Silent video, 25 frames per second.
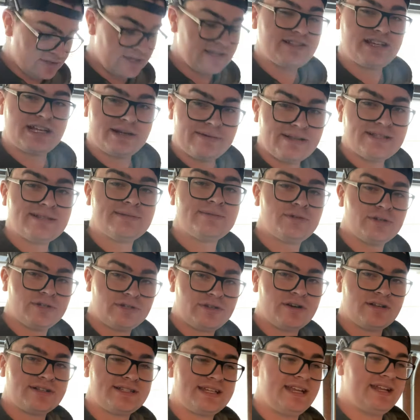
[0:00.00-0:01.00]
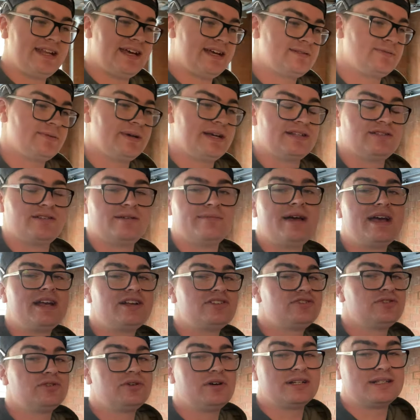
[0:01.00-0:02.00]
there's gonna be some good content next week. So make
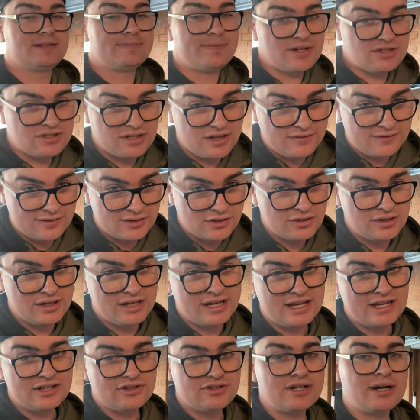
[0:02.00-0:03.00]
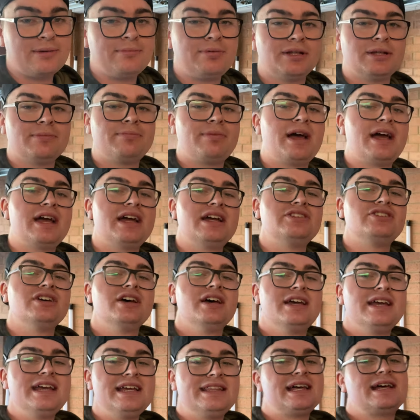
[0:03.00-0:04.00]
sure, especially if you're new here, jump on the page,
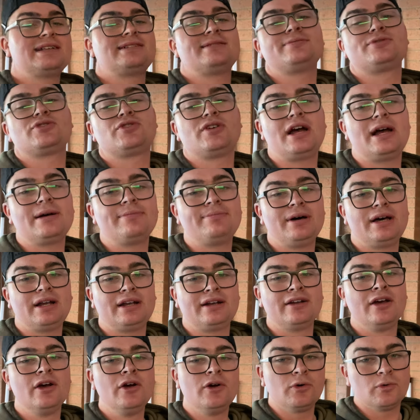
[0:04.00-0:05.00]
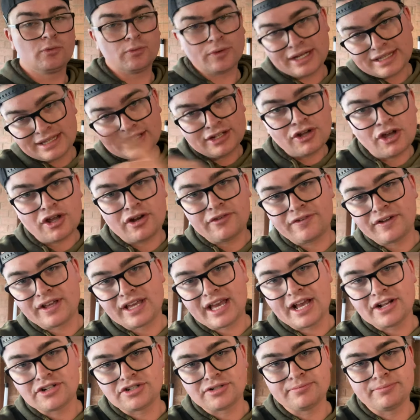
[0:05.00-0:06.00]
hit that subscribe button, ring the
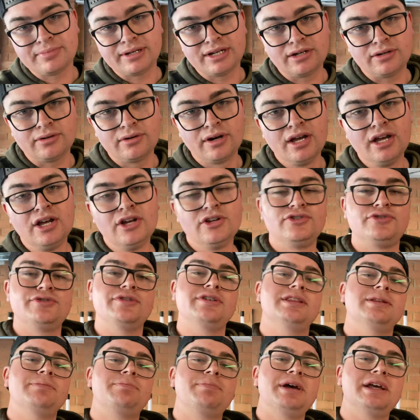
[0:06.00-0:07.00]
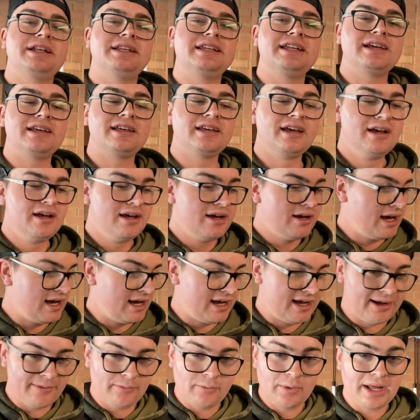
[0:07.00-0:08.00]
notification bell, join the picnic. We
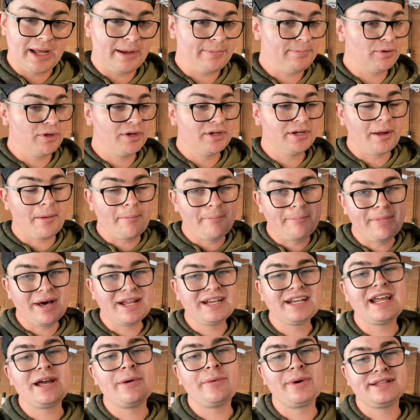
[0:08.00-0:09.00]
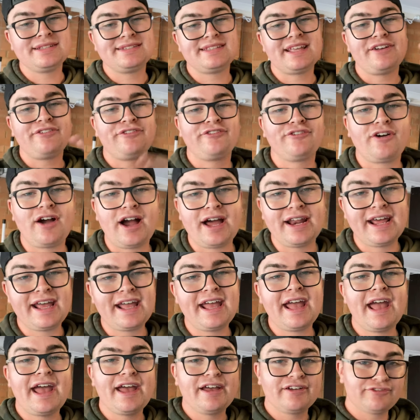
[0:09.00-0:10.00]
upload Monday, Wednesday,
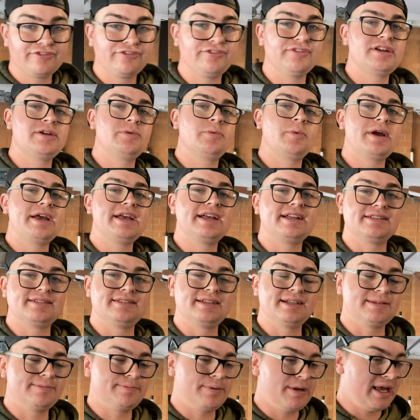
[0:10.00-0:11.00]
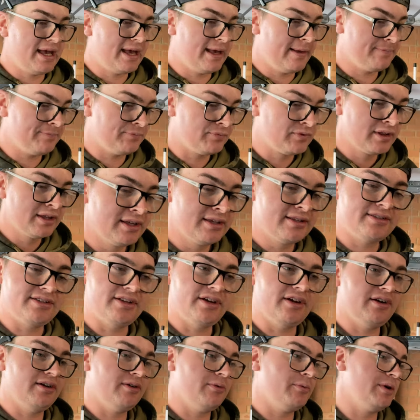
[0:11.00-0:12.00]
Friday every week at 6 p.m.
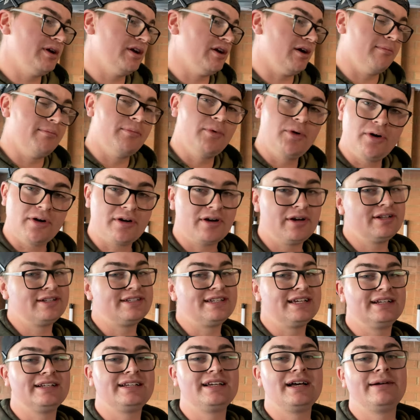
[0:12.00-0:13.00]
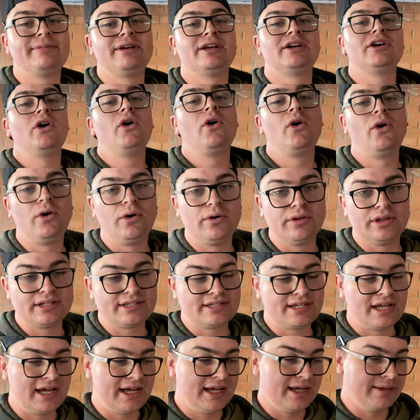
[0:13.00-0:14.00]
So we got more content coming all the
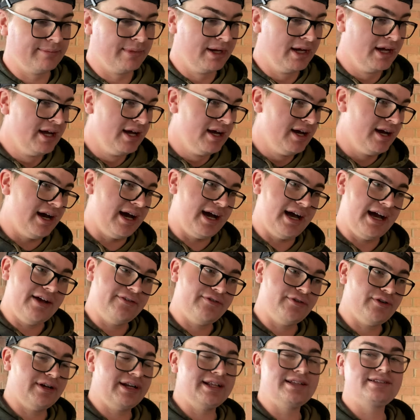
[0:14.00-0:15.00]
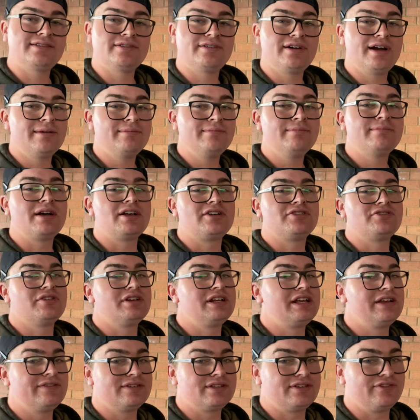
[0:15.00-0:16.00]
time. If you're on Instagram, make sure
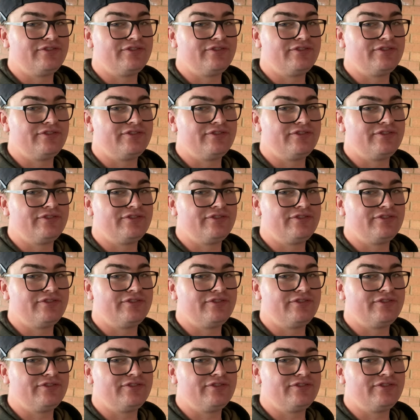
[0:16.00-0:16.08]
you give us a